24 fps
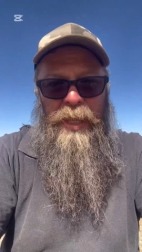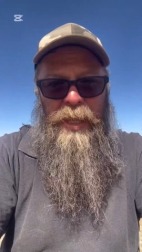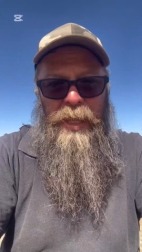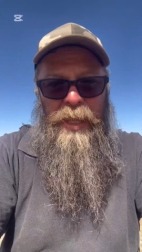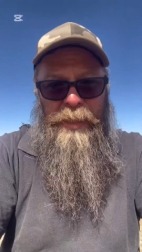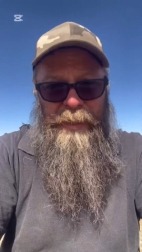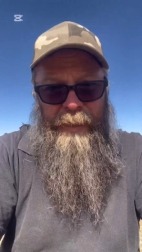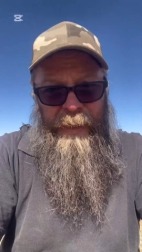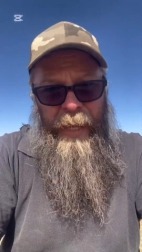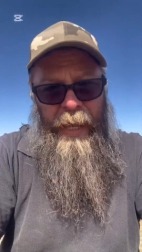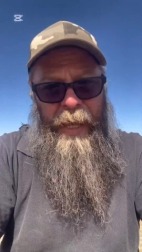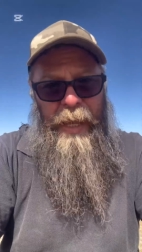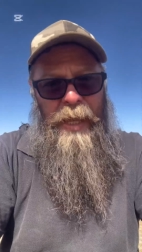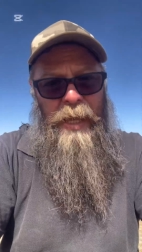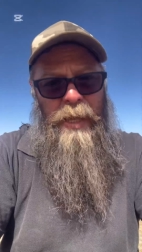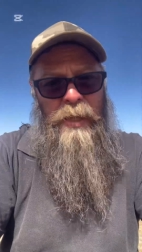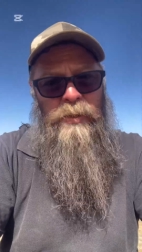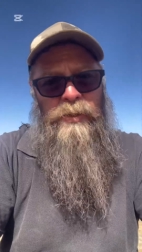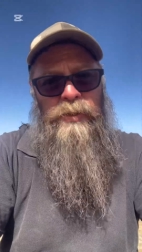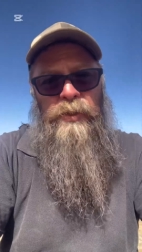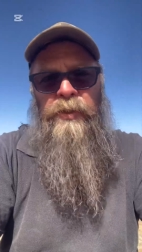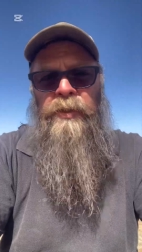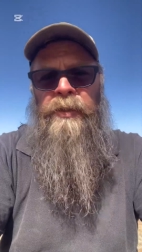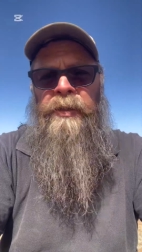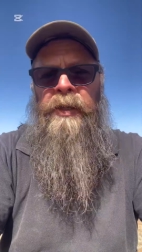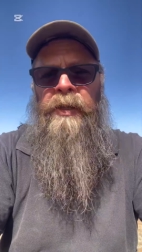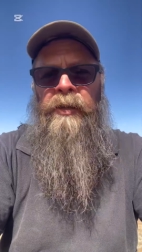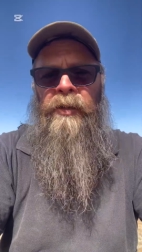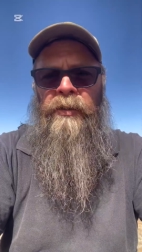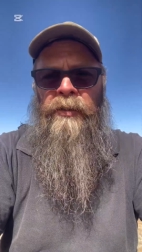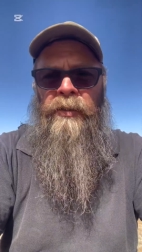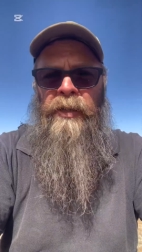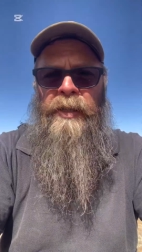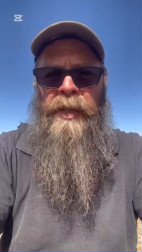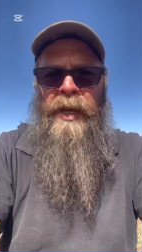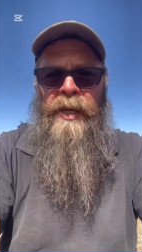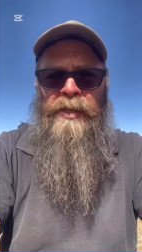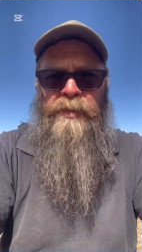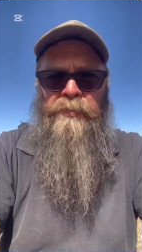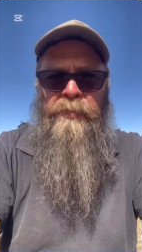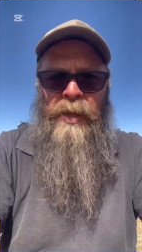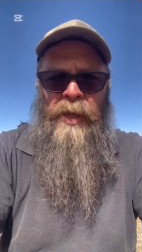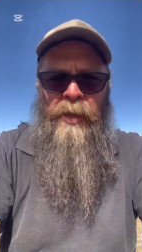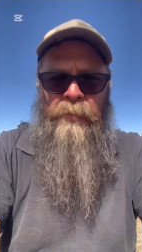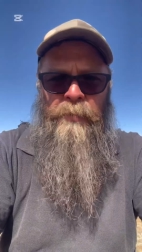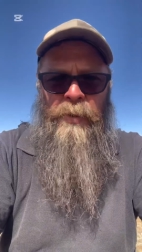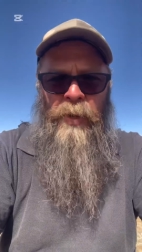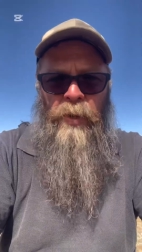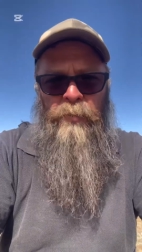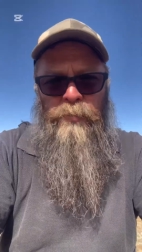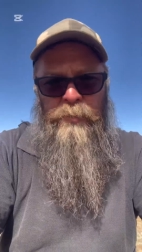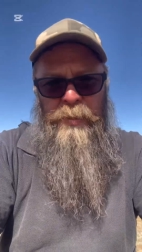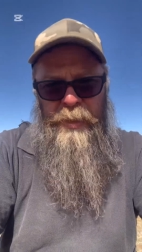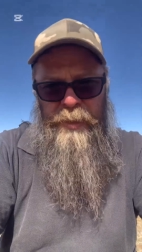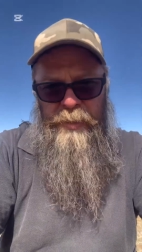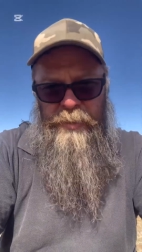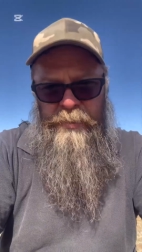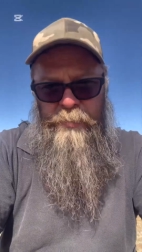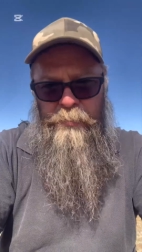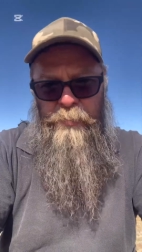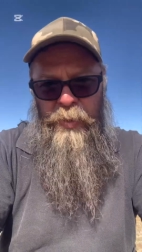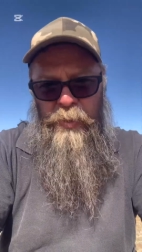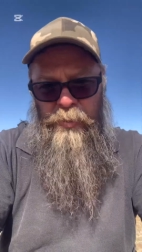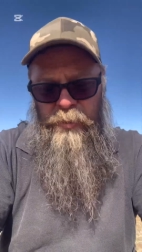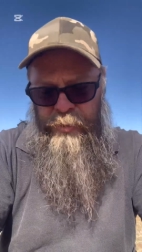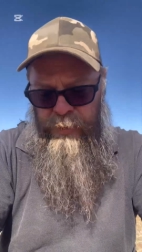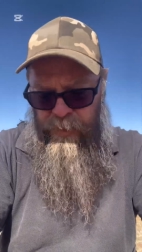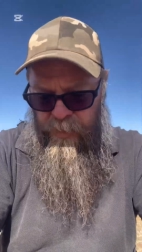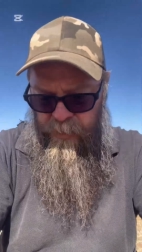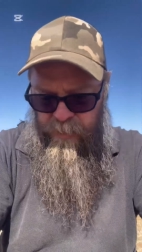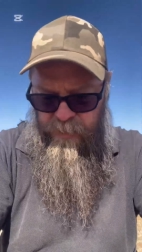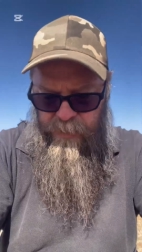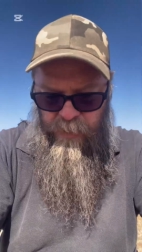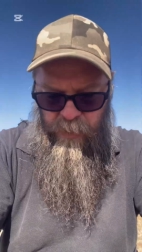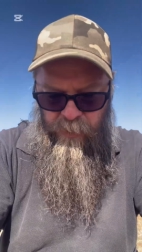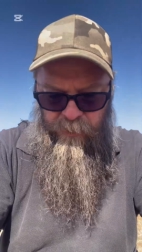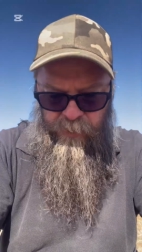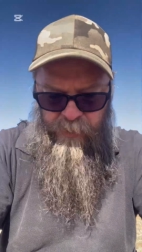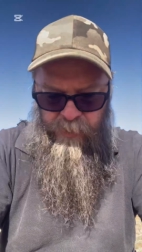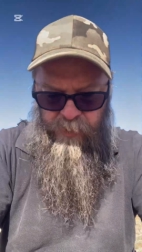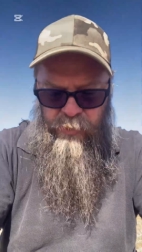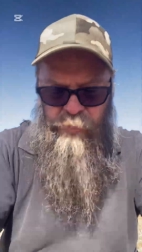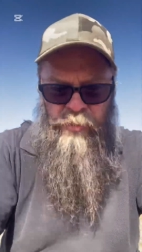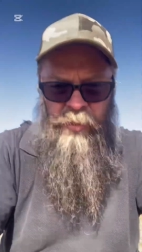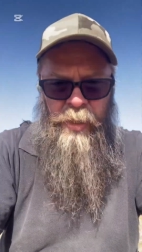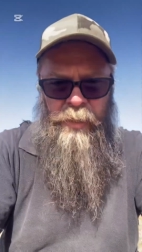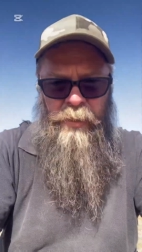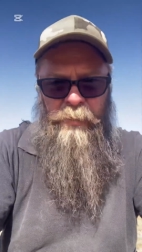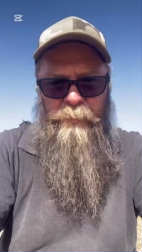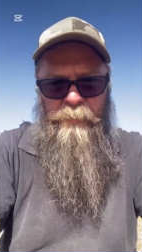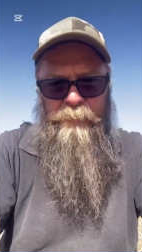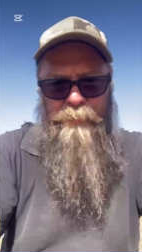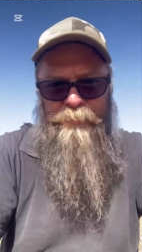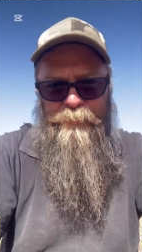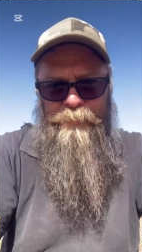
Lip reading: Yeah, it was a good thing I got that spare belt, because the belt shit itself and shredded.